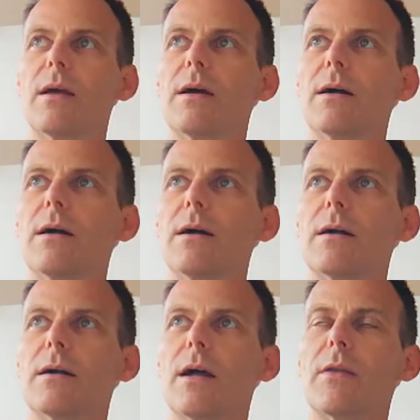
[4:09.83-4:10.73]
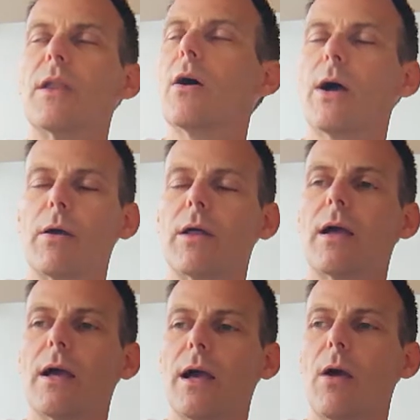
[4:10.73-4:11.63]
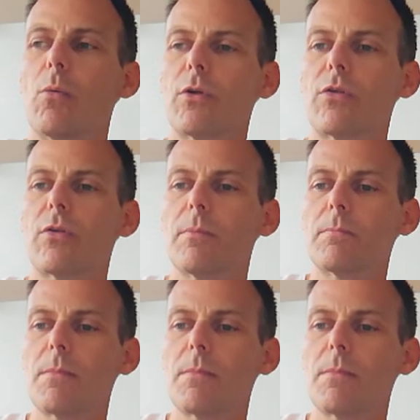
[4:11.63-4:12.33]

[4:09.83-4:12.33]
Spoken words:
I was